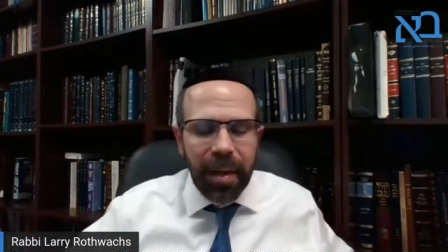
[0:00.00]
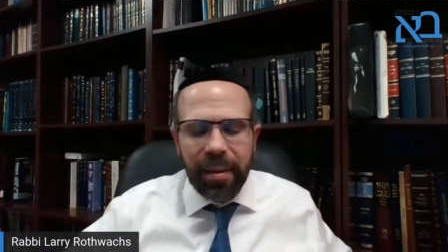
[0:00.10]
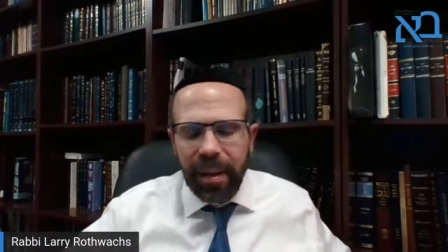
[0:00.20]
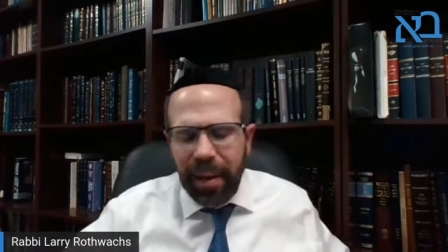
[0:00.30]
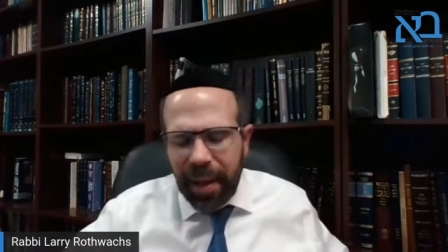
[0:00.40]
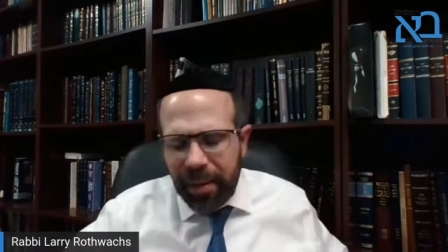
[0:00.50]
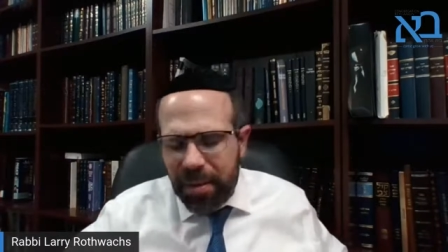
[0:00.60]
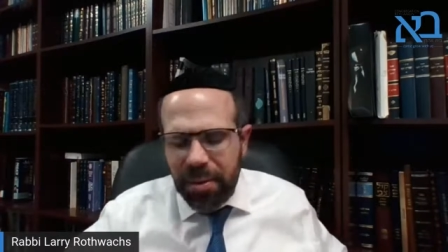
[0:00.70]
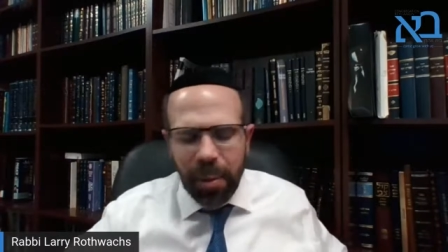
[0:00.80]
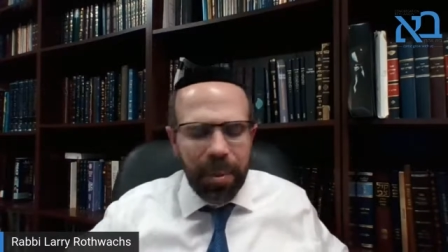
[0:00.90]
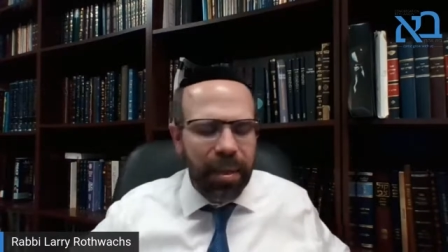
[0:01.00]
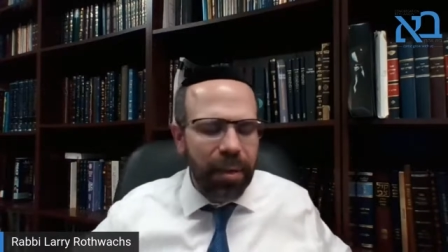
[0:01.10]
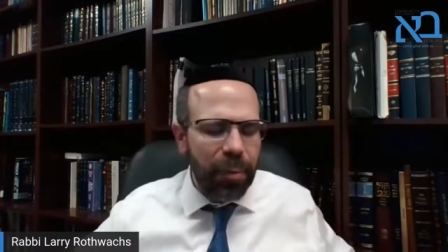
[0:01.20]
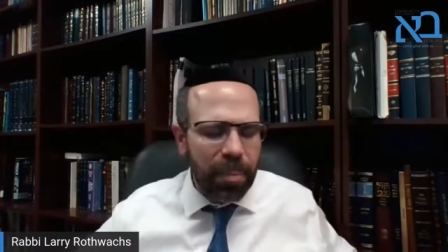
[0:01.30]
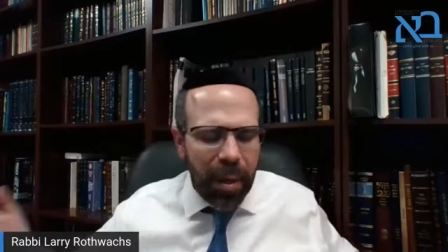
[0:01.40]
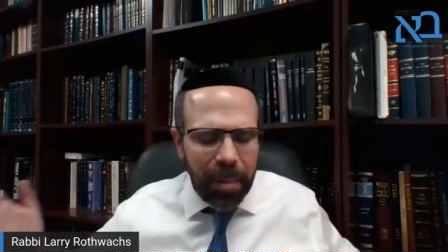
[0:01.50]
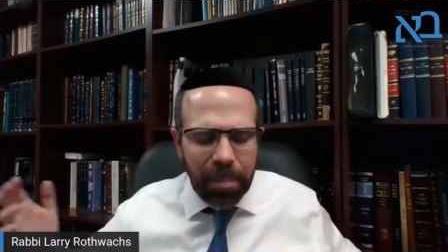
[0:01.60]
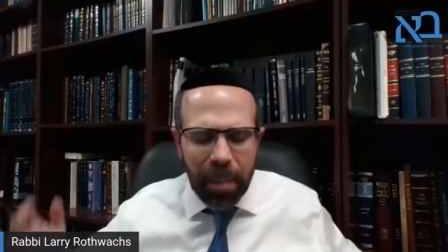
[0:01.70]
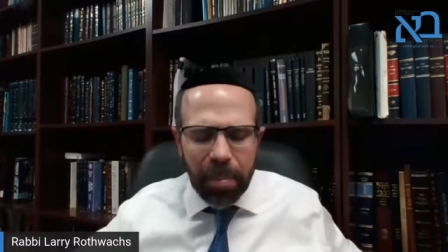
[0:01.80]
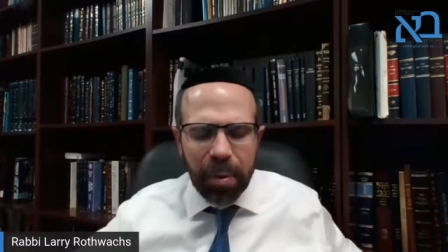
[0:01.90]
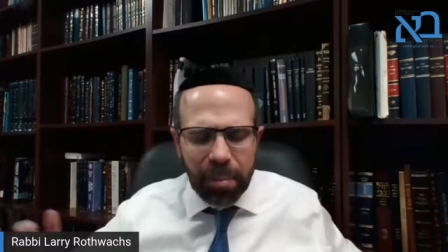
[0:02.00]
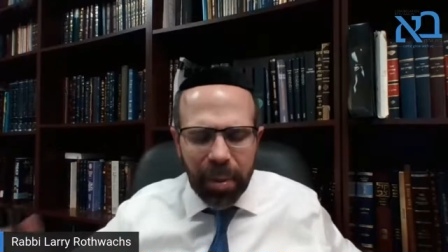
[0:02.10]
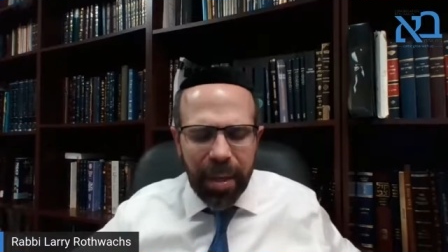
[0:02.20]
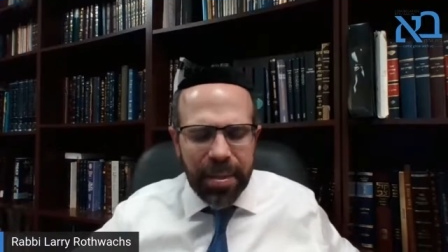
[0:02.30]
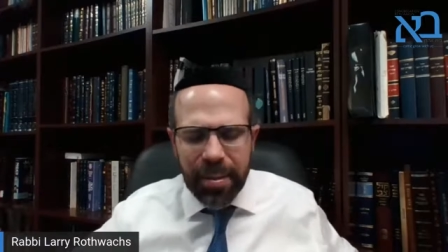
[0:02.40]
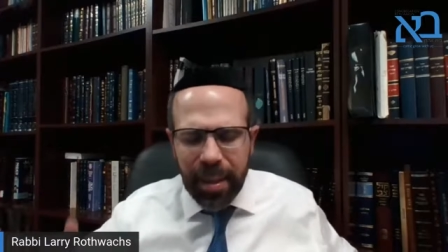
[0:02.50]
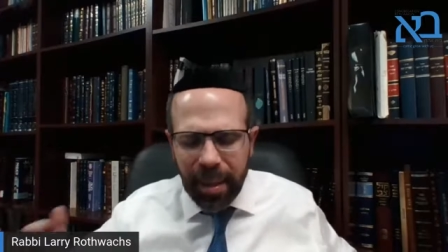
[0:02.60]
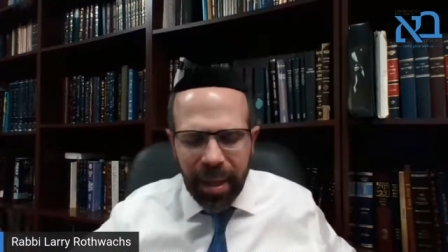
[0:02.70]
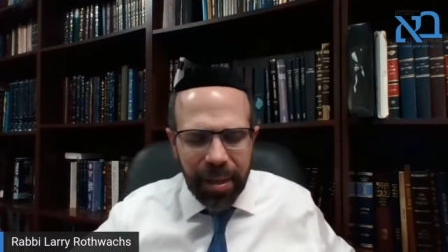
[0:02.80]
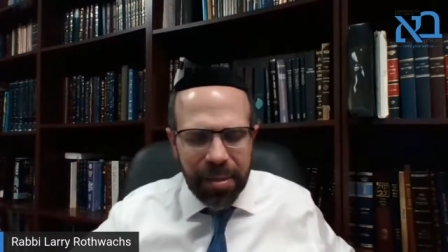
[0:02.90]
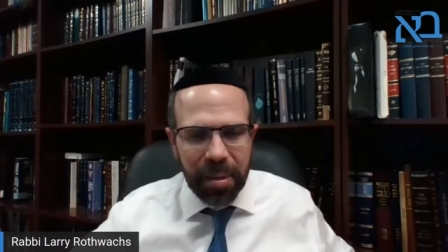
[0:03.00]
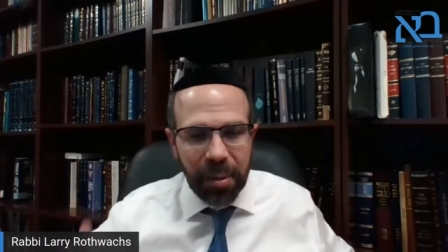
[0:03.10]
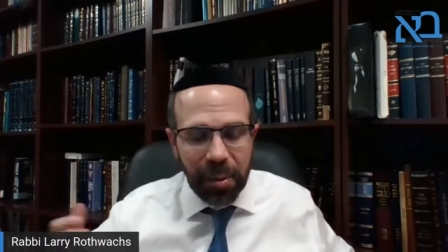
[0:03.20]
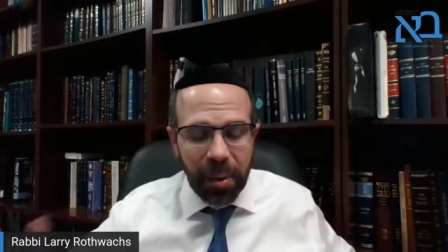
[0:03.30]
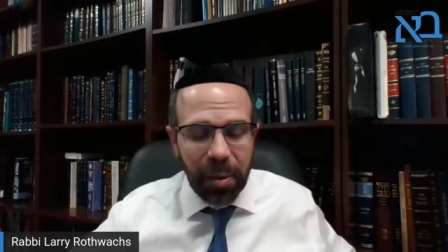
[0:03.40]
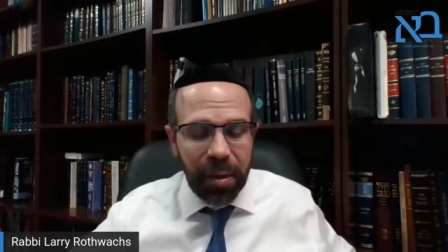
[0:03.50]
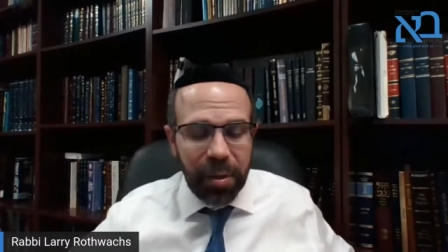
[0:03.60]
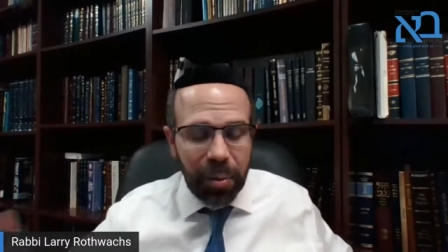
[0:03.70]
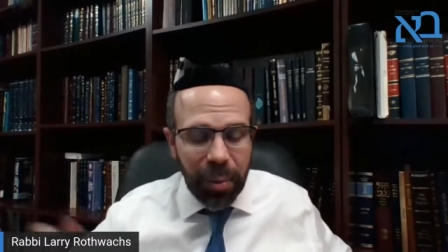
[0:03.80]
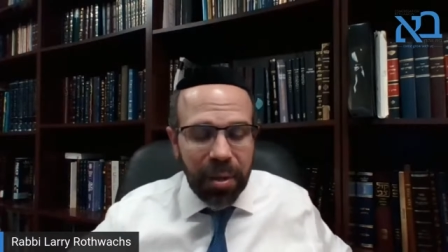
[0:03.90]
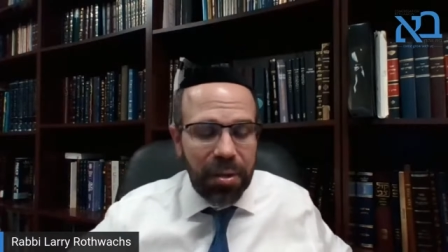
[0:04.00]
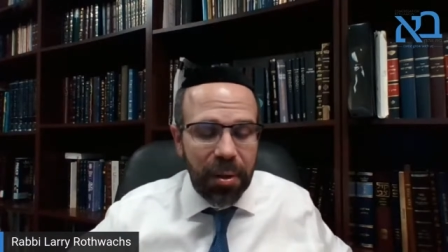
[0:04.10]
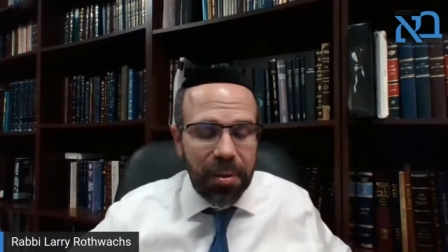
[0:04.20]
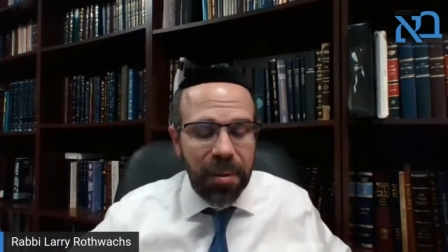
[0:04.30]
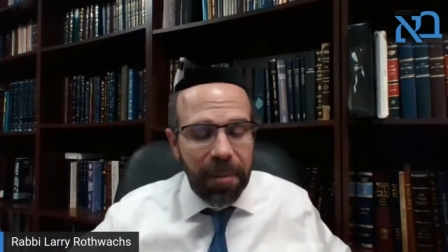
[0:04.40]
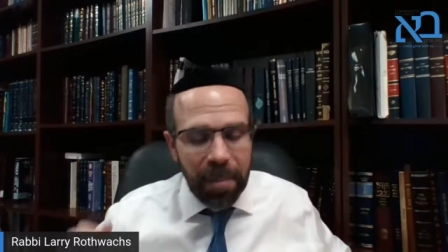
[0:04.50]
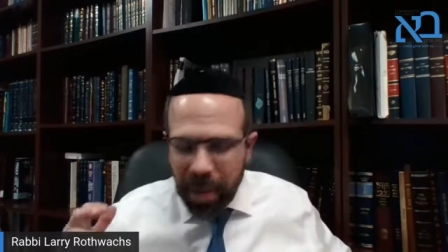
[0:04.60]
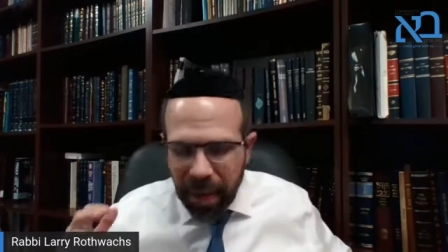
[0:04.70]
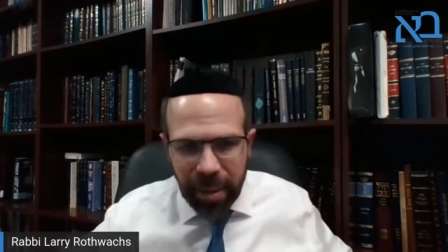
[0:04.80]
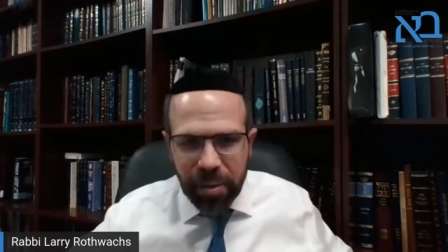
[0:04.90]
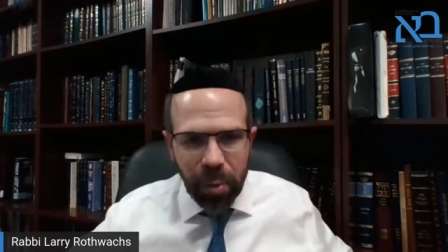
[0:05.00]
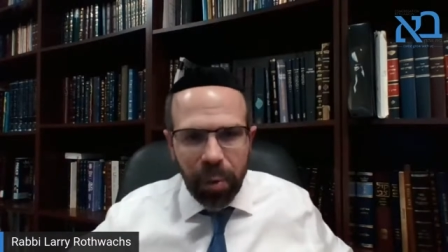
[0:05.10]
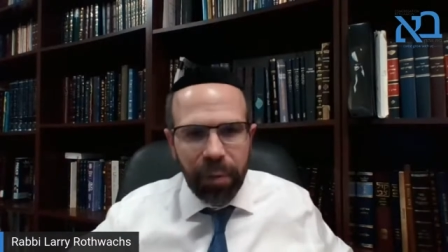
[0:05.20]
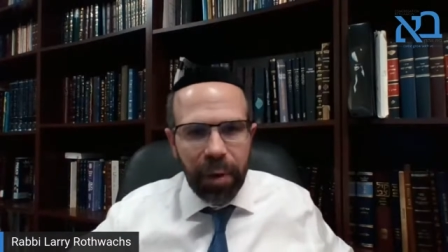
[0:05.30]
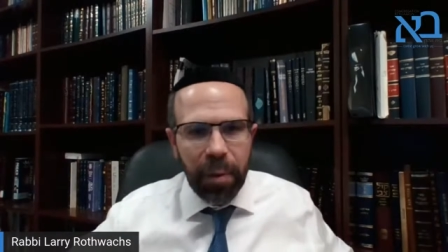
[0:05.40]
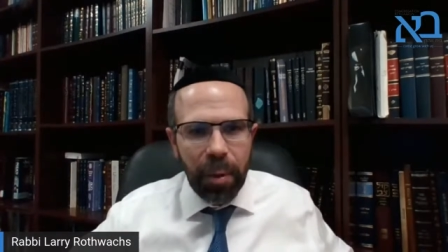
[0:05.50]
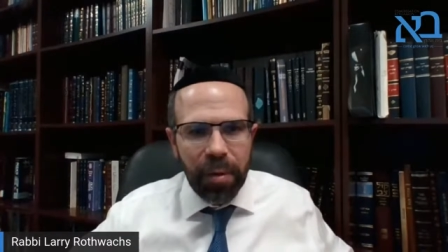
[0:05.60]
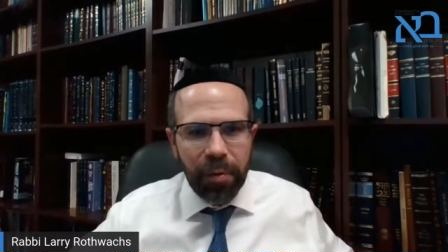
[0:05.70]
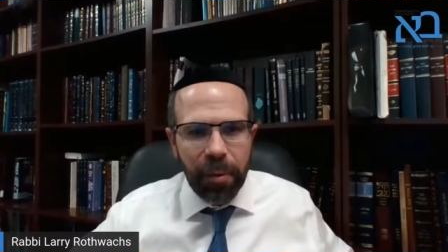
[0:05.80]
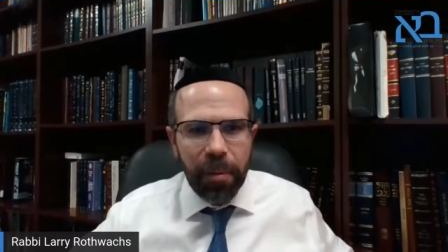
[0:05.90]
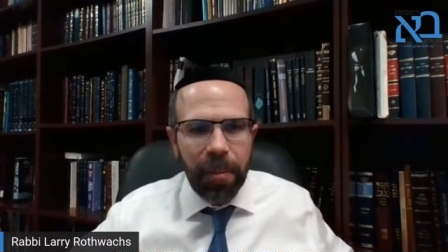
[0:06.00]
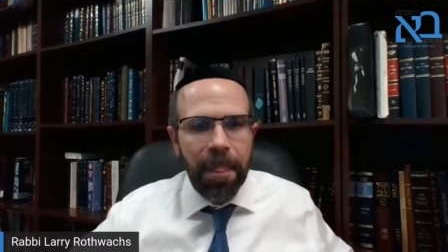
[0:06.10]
and to connect to so many different people and places and things and to learn and to research, and that's all very wonderful.